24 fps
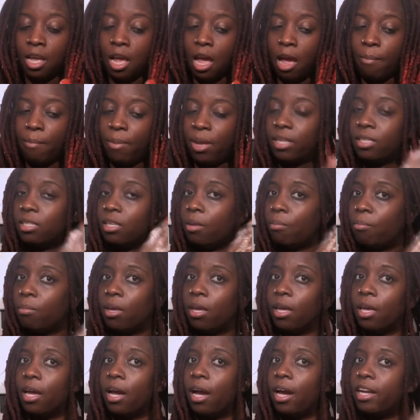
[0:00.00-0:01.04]
I must
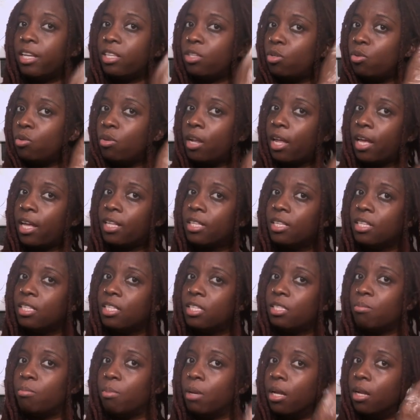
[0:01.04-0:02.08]
admit, I do like the
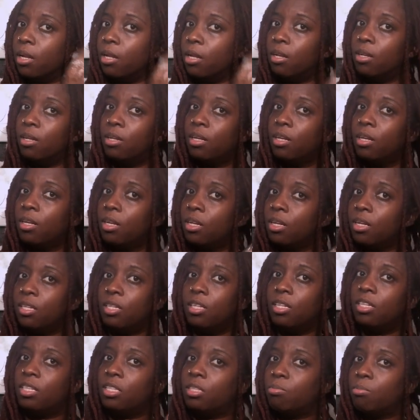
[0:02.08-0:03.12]
smell.
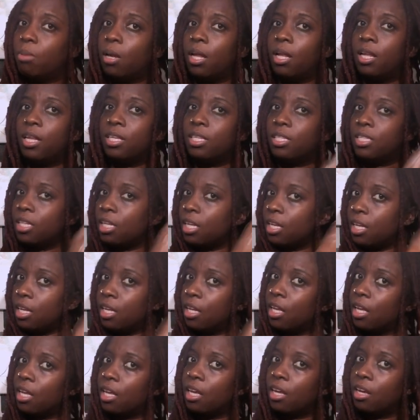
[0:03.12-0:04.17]
The smell isn't
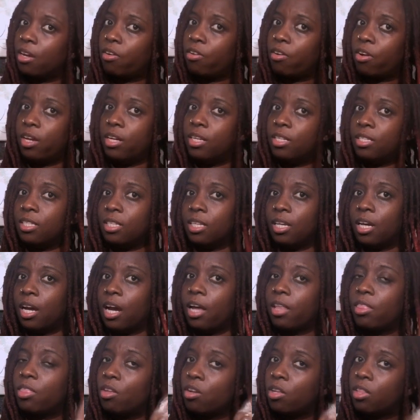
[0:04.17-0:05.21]
like crazy.
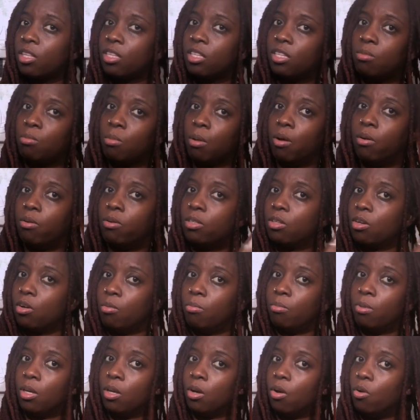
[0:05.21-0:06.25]
I thought the smell was gonna
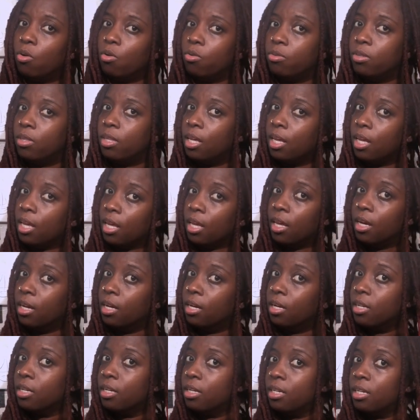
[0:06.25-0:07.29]
be OD.
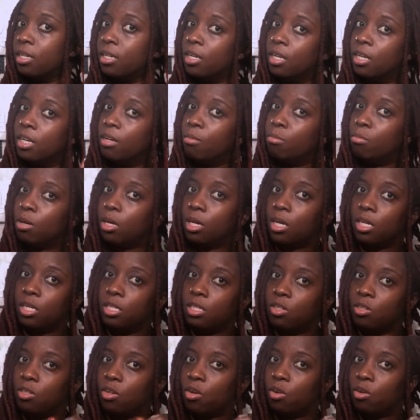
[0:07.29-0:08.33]
Because,
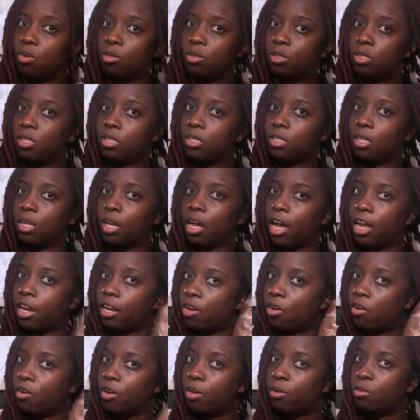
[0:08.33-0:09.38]
you know, I
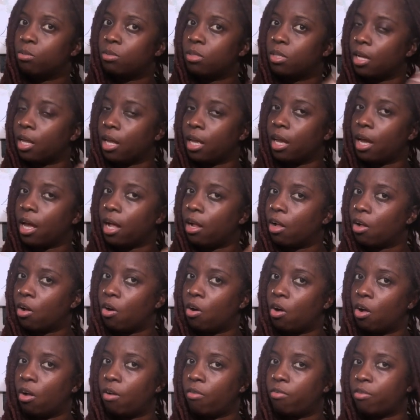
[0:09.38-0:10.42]
know it was like
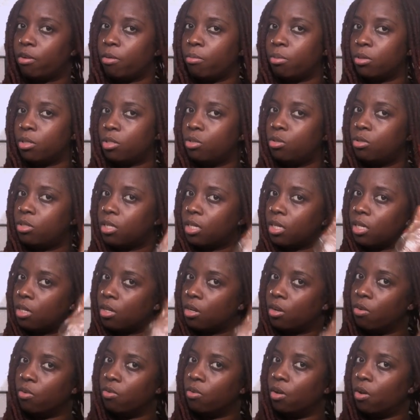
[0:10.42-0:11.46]
alcohol free, but you still
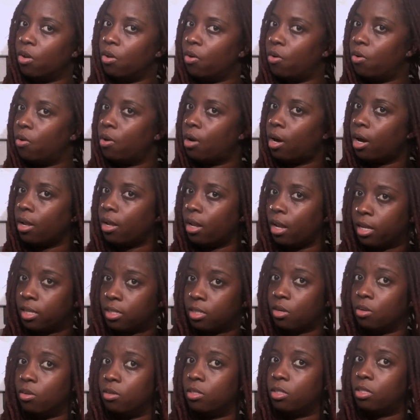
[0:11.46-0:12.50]
don't know how that's
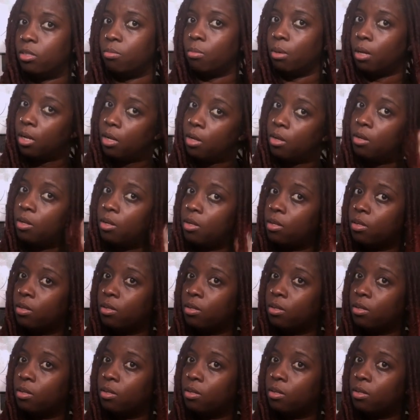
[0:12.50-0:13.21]
gonna smell.